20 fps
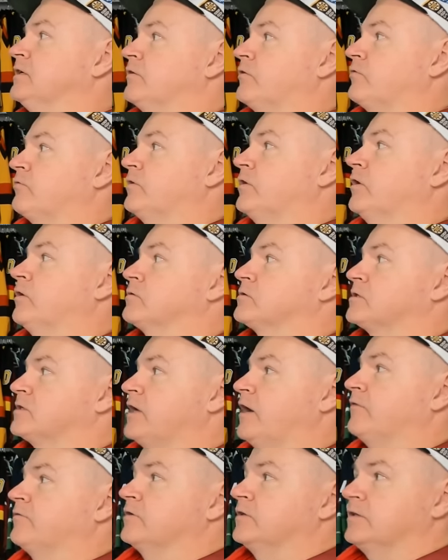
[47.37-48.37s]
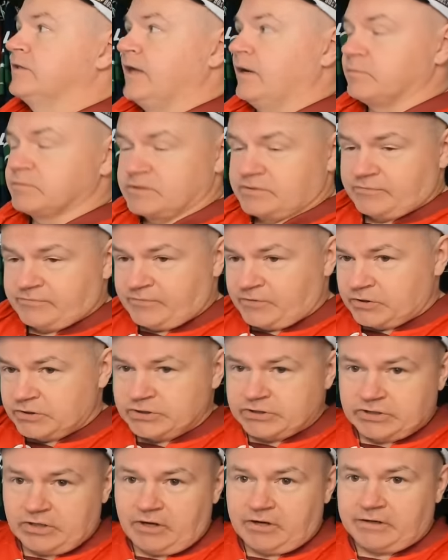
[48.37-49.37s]
at 307. That was the first
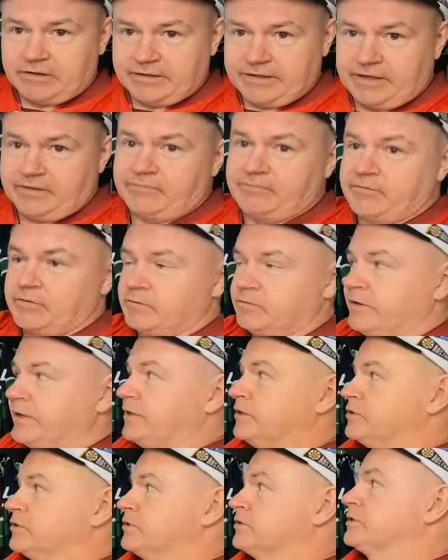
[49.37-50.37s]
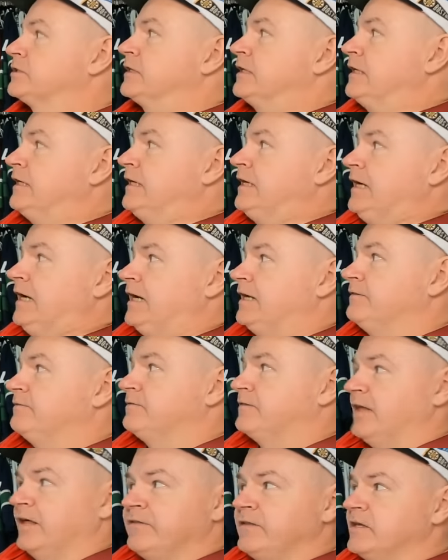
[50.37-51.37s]
shot on net for the Rangers.
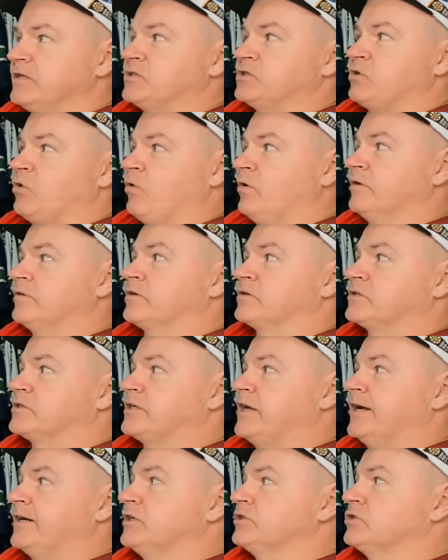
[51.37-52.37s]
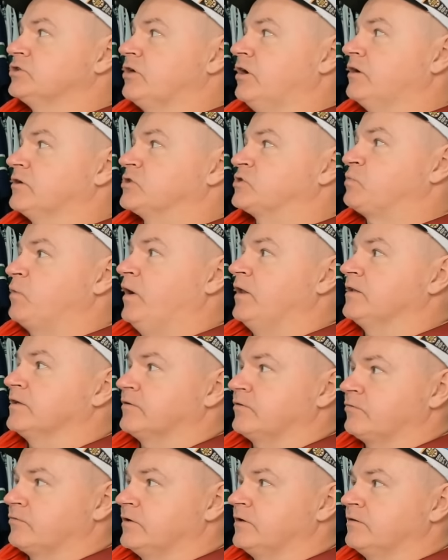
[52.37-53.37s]
And then they'd score on their second shot as well
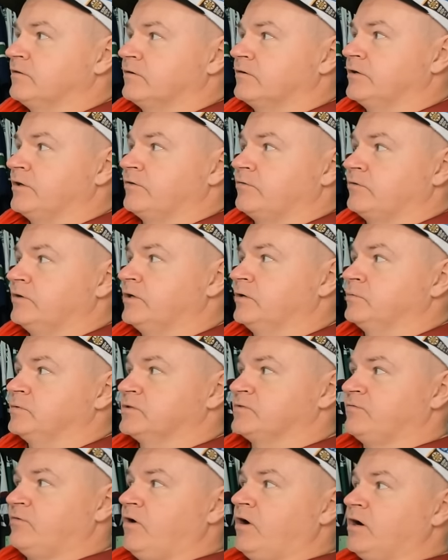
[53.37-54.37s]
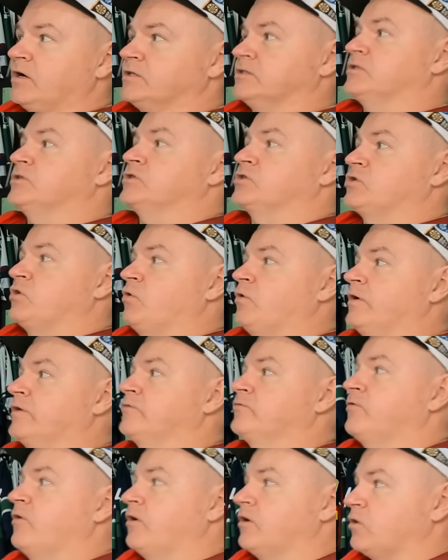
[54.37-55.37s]
at 333. It was Fox scoring
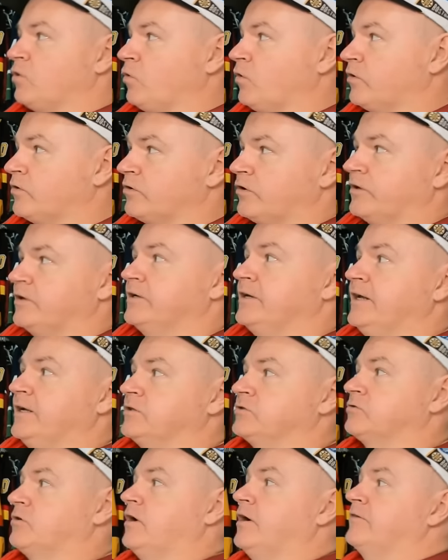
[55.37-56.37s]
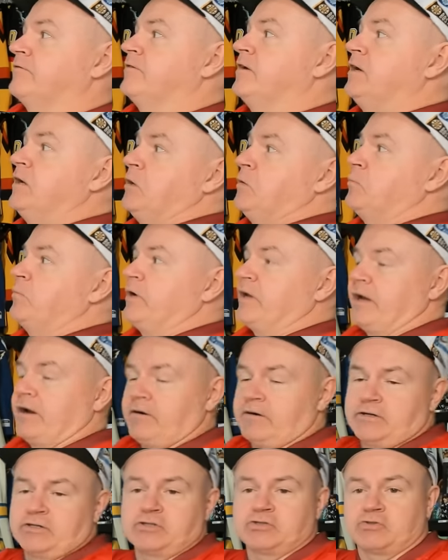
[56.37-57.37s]
far corner on a net drive
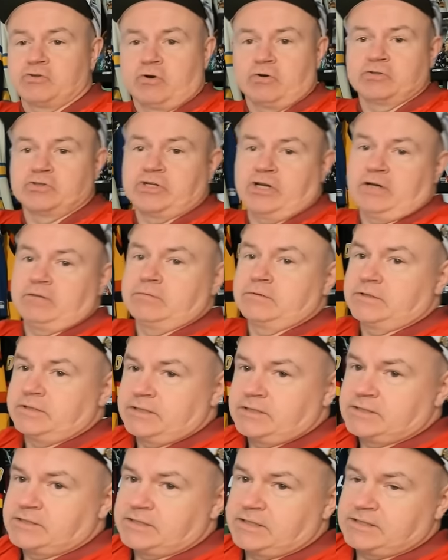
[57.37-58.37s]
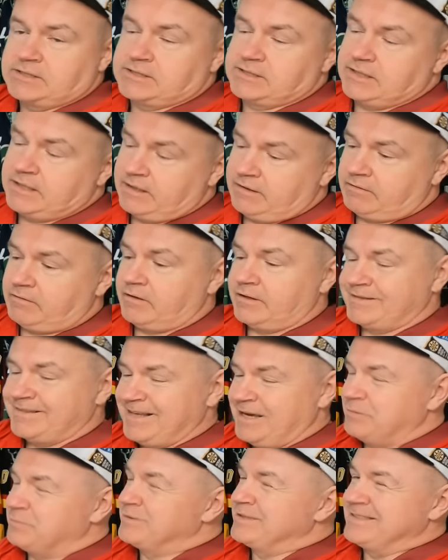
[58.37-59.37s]
Panarin and Trocheck with the assists, and I thought
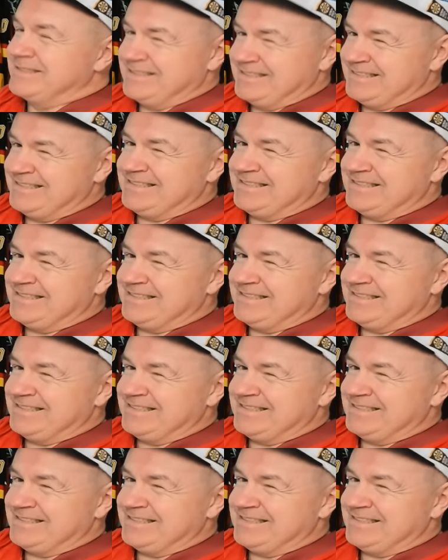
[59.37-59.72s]
that one